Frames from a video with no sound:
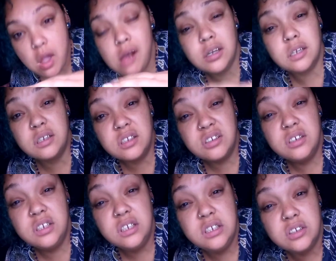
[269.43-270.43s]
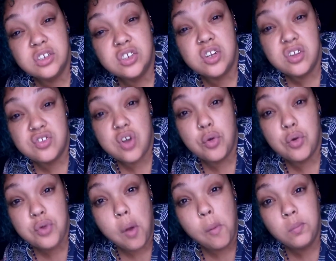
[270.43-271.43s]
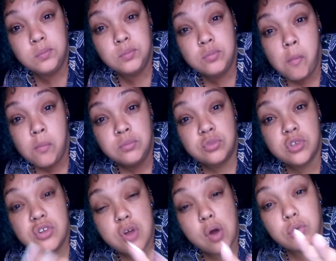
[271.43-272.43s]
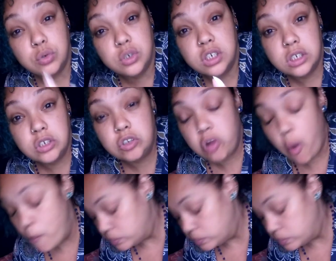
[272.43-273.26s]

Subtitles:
I can literally eat this on its own. That's how good it is.